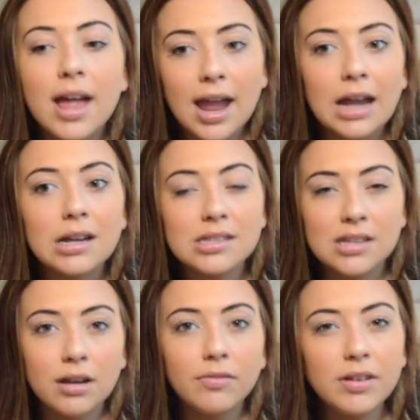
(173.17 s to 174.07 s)
And
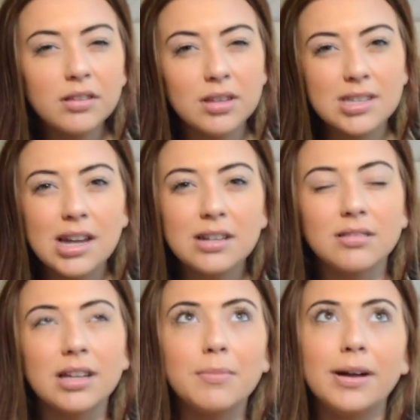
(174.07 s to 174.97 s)
instead of listening
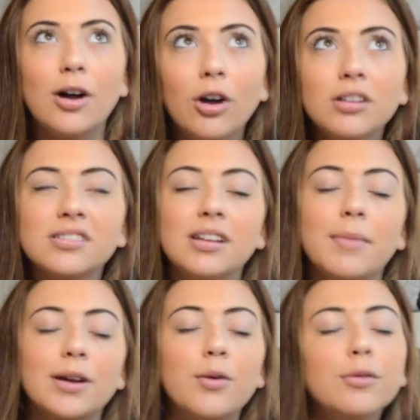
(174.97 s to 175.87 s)
to my heart and
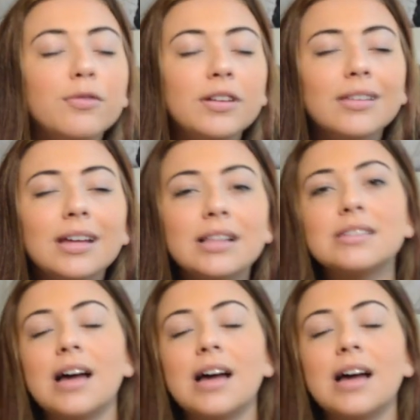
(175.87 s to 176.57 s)
my own feelings,